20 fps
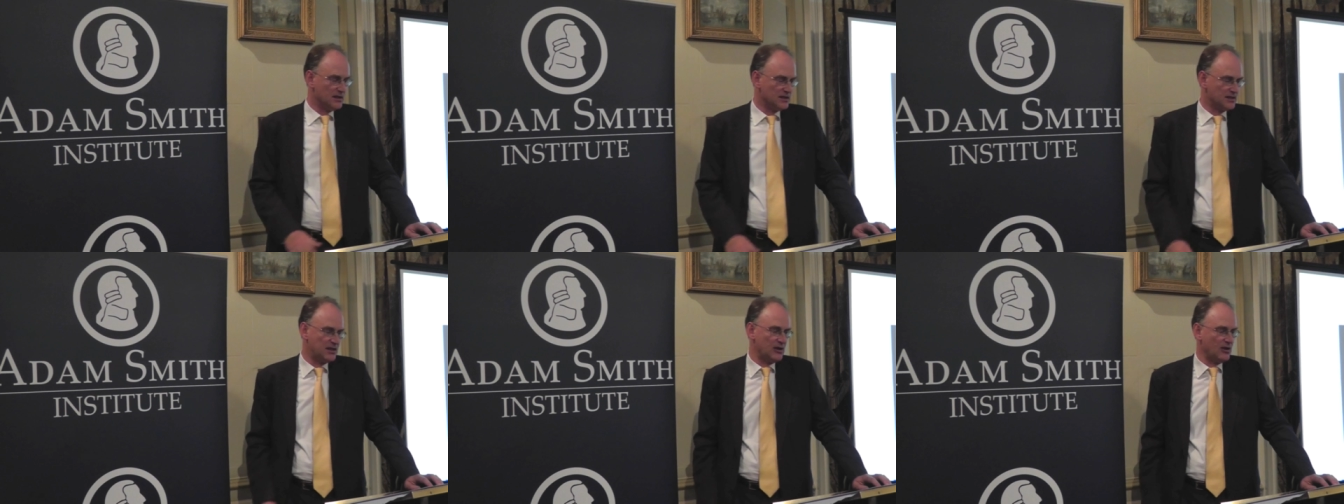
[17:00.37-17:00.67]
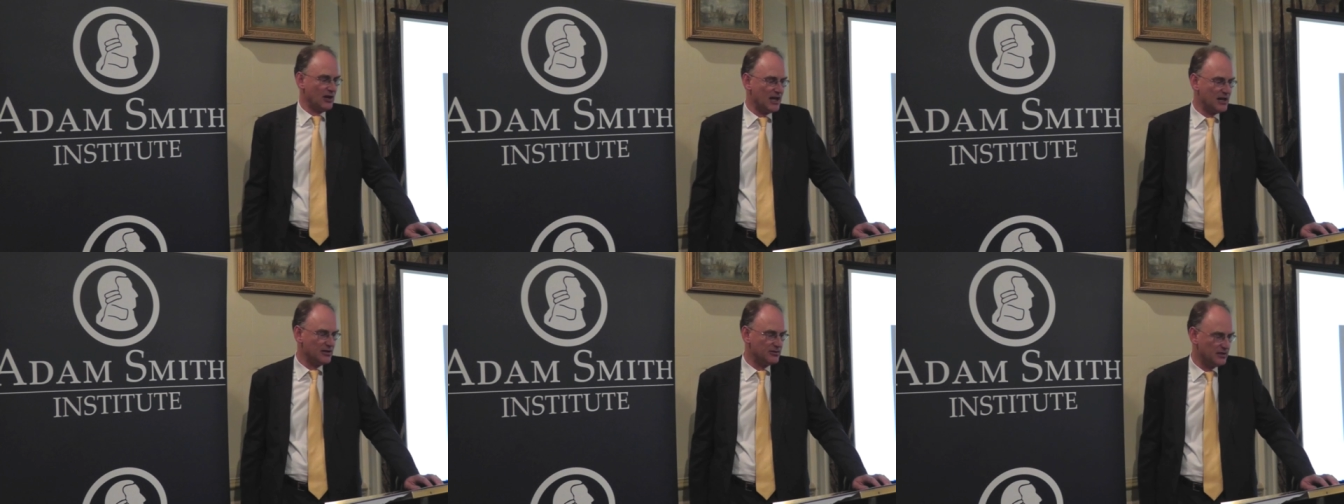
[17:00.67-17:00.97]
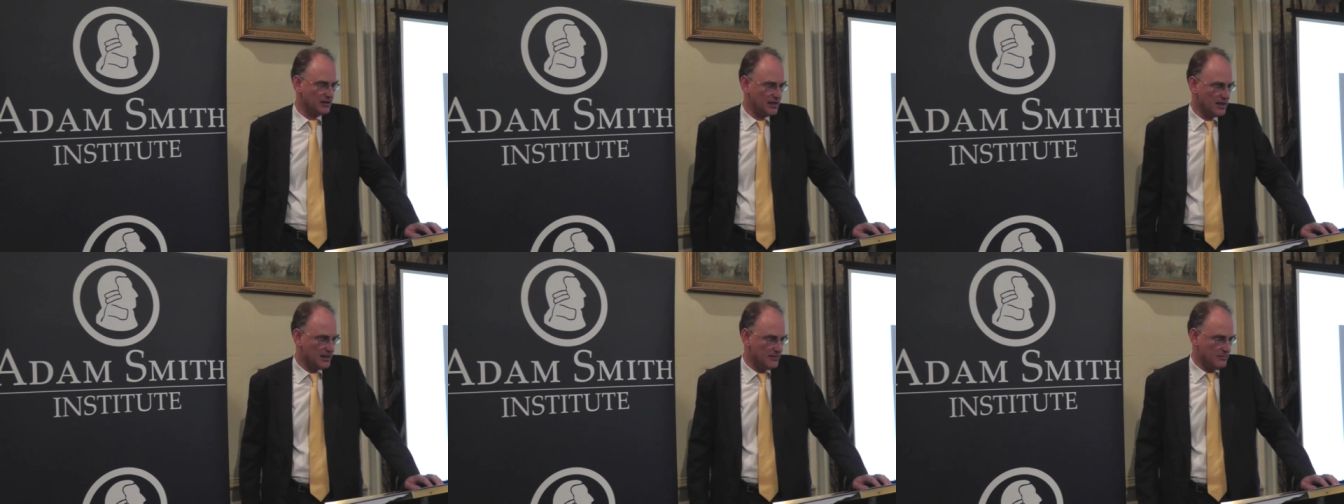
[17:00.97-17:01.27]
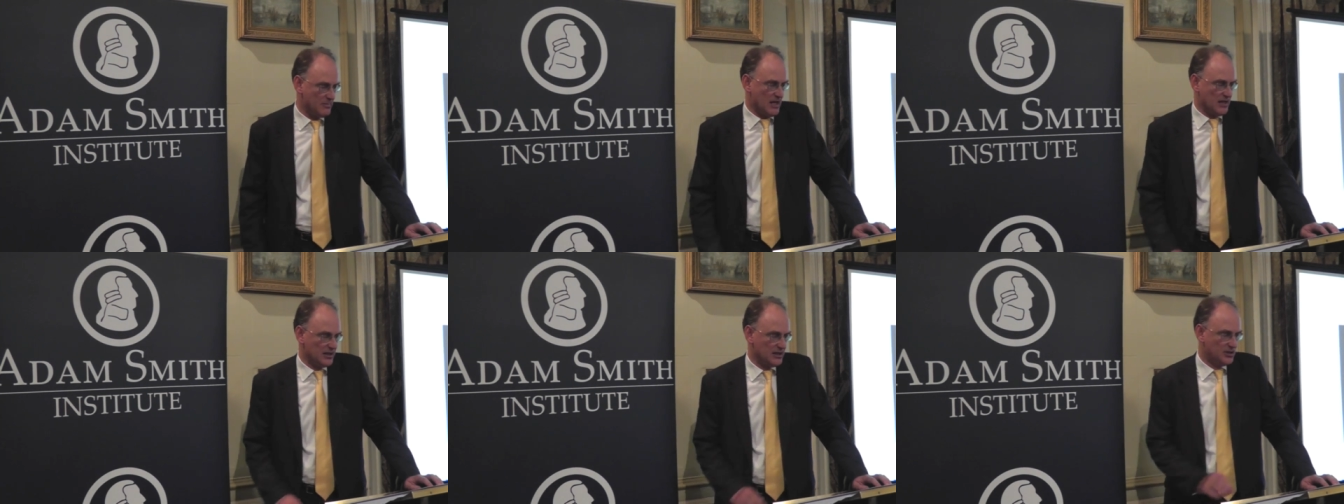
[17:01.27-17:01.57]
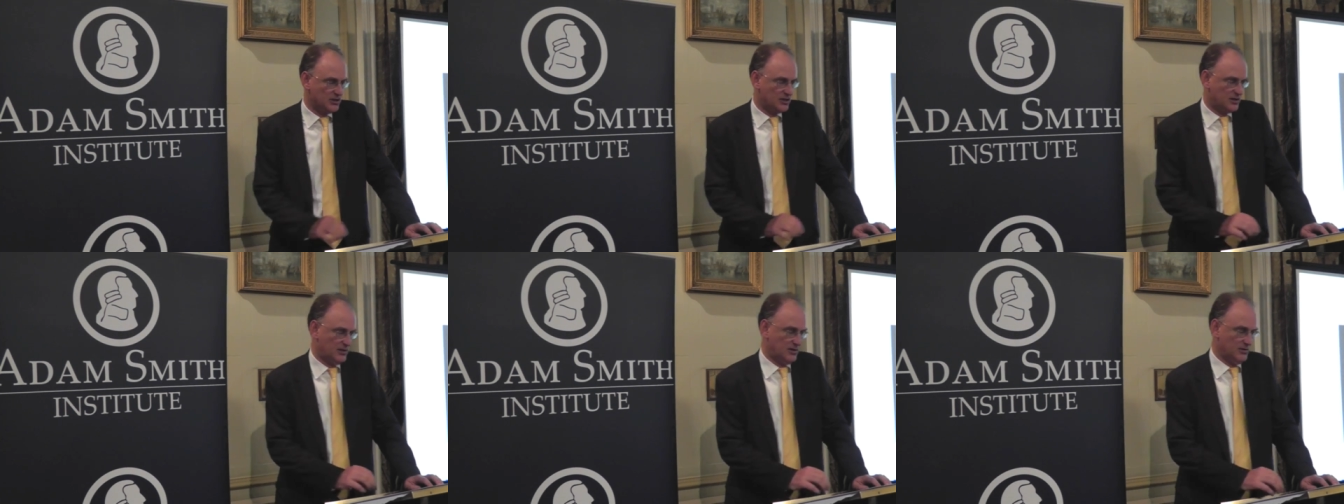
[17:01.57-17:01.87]
so how do they
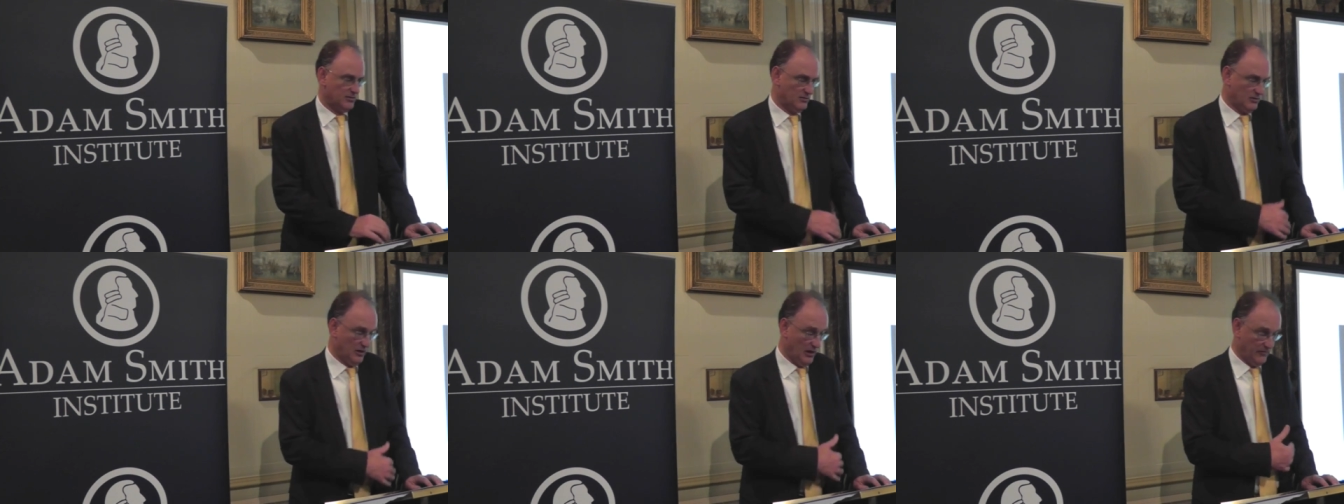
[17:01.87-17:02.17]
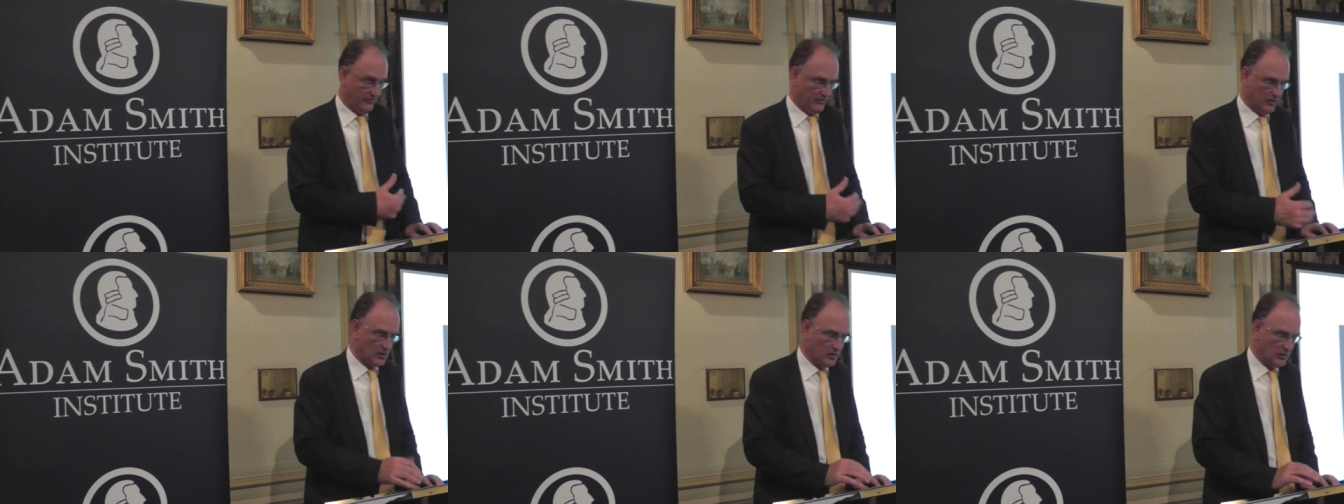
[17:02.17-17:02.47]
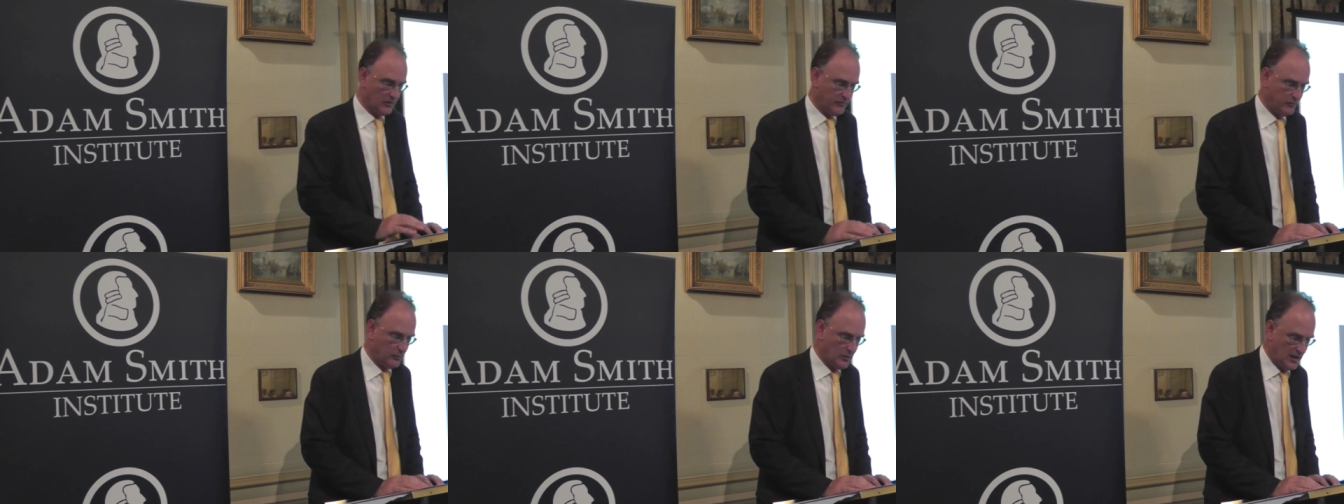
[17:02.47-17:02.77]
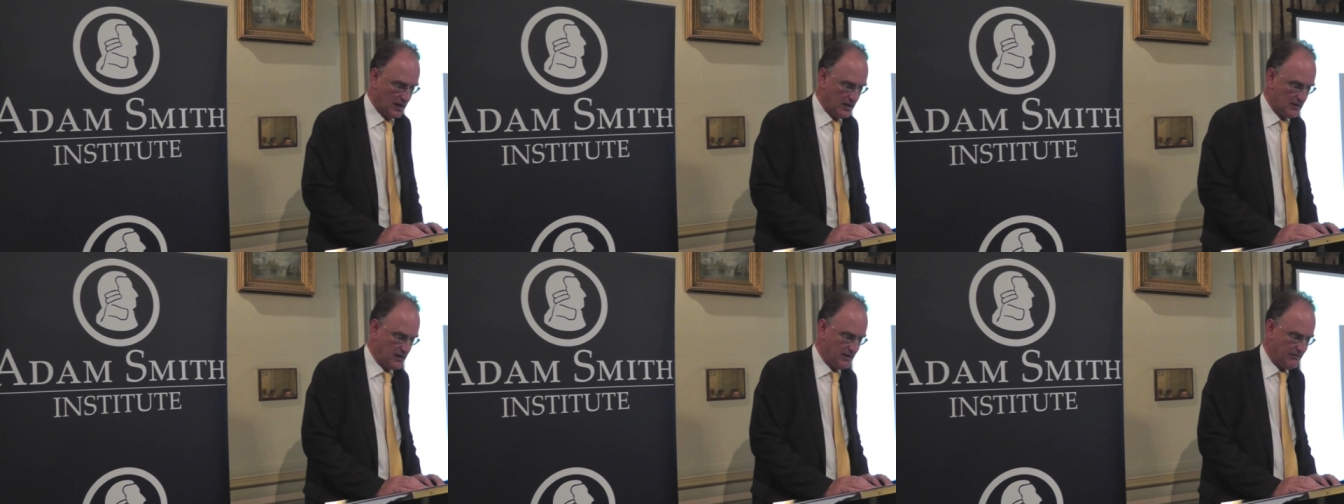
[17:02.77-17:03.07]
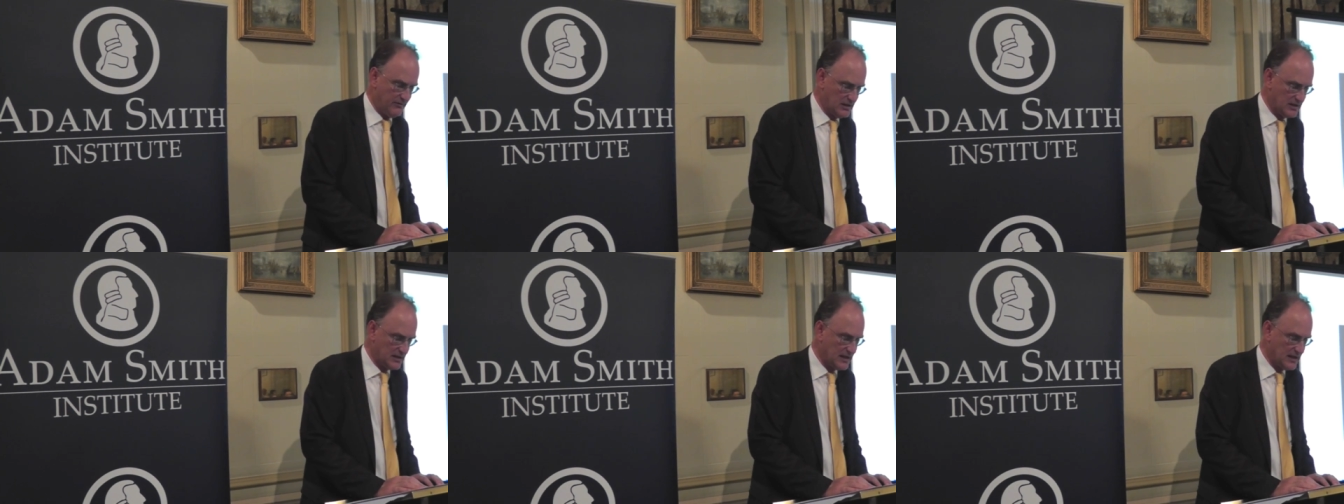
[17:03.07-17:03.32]
manage to evolve without having